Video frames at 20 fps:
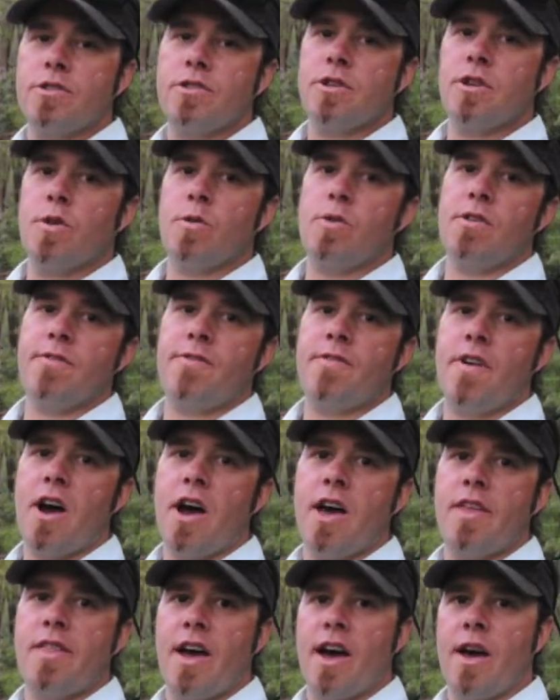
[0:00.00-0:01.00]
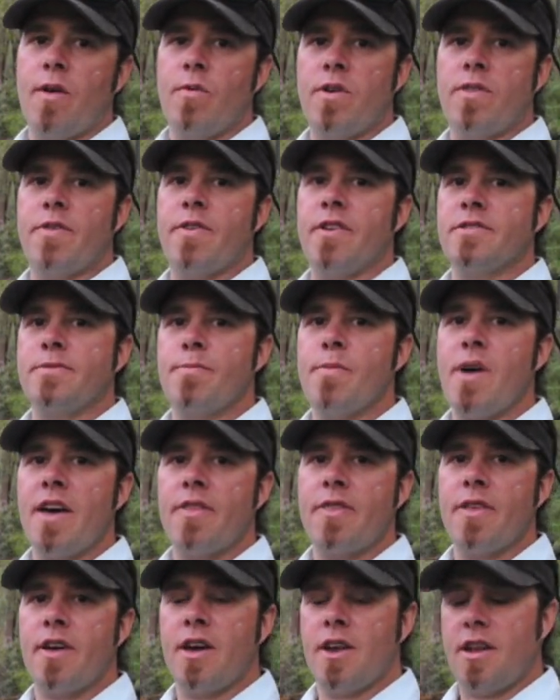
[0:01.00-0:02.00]
too will find that with this
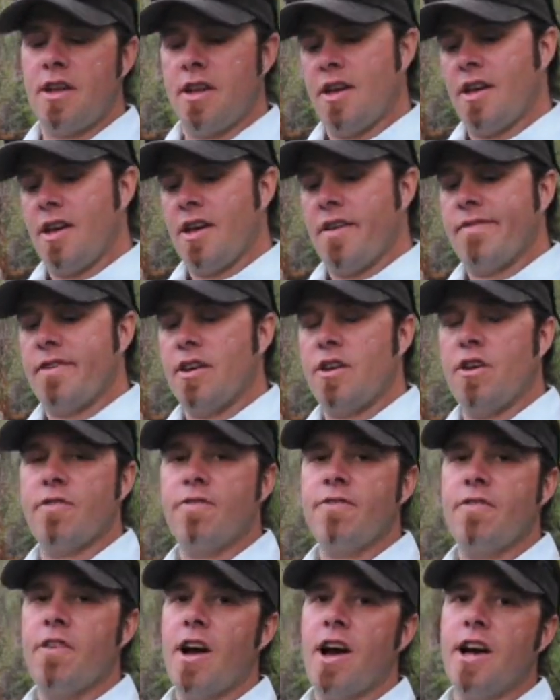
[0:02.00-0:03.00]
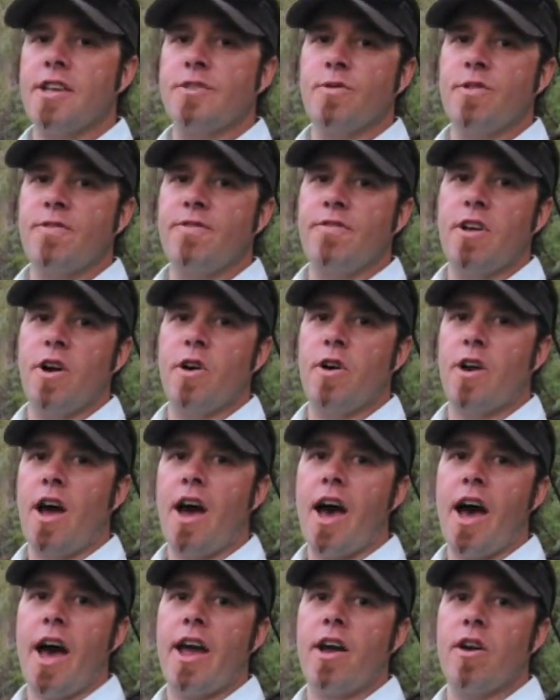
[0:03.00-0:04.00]
method that your flies will float
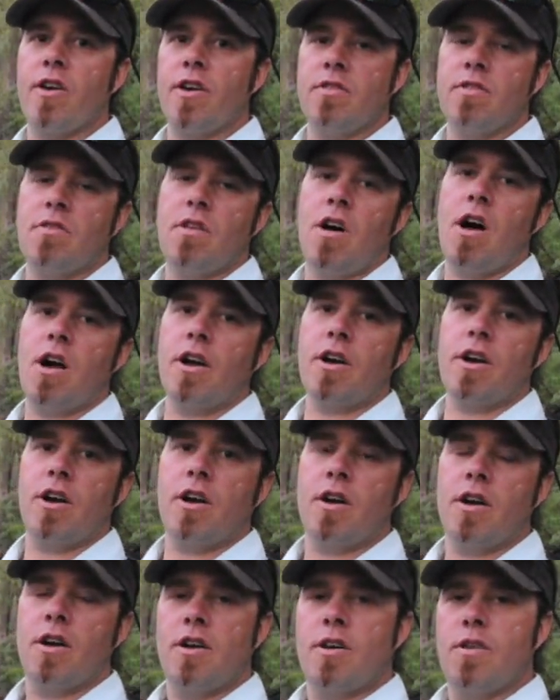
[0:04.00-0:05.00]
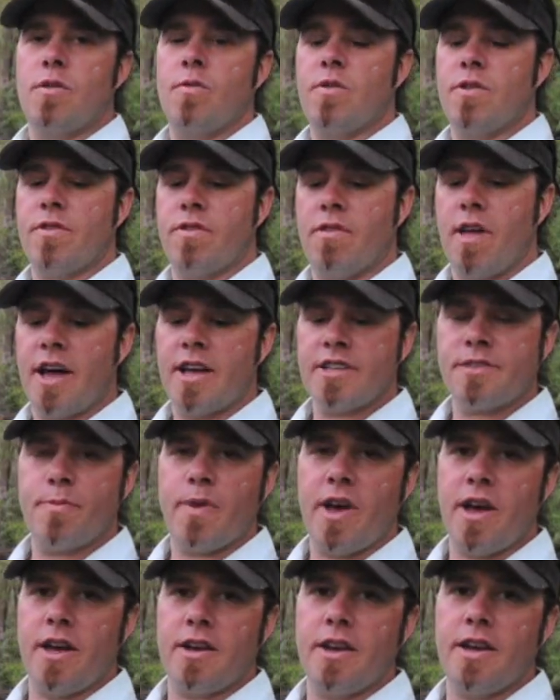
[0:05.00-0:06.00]
higher and longer with less
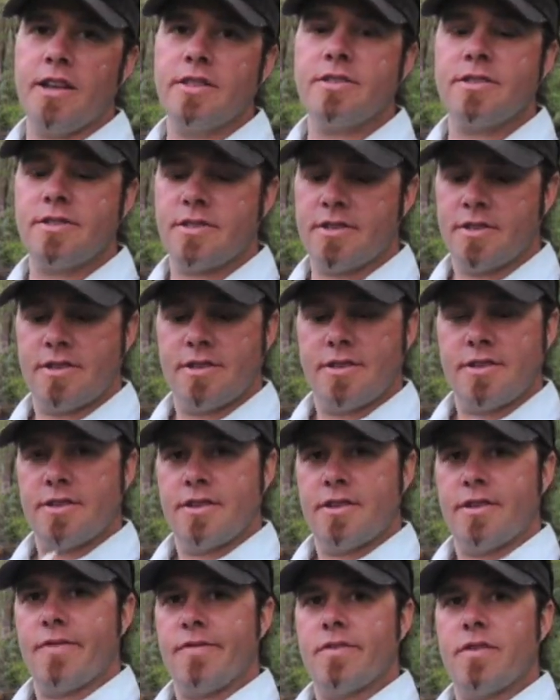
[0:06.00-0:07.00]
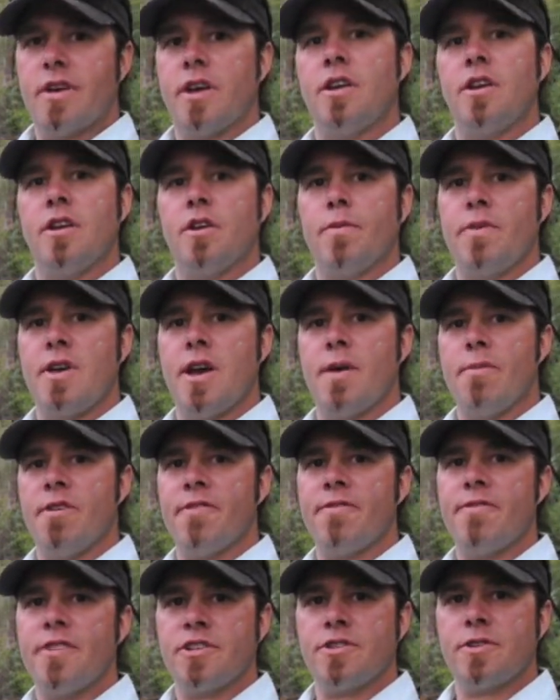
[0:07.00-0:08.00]
maintenance and you'll be
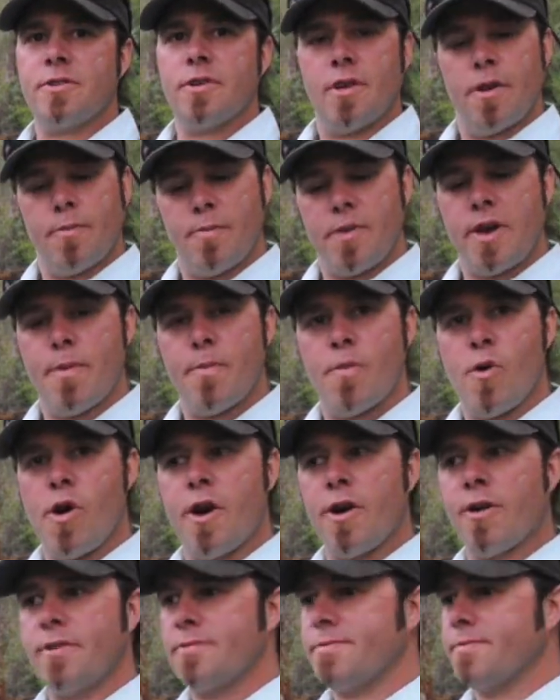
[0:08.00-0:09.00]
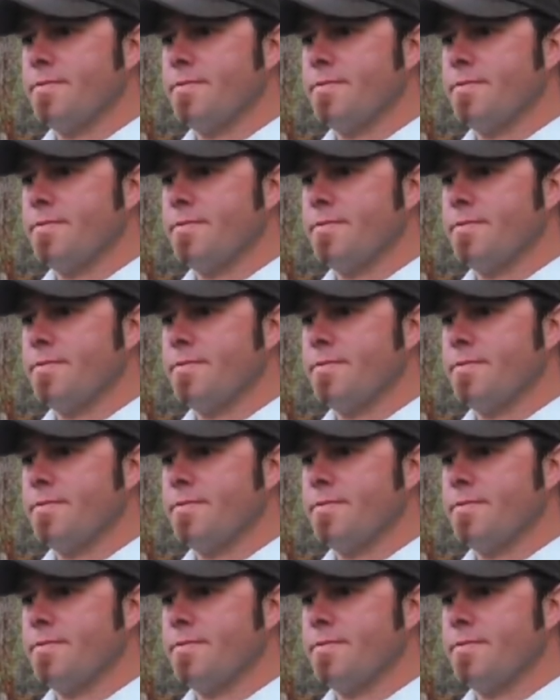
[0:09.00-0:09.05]
able to fish a bit more.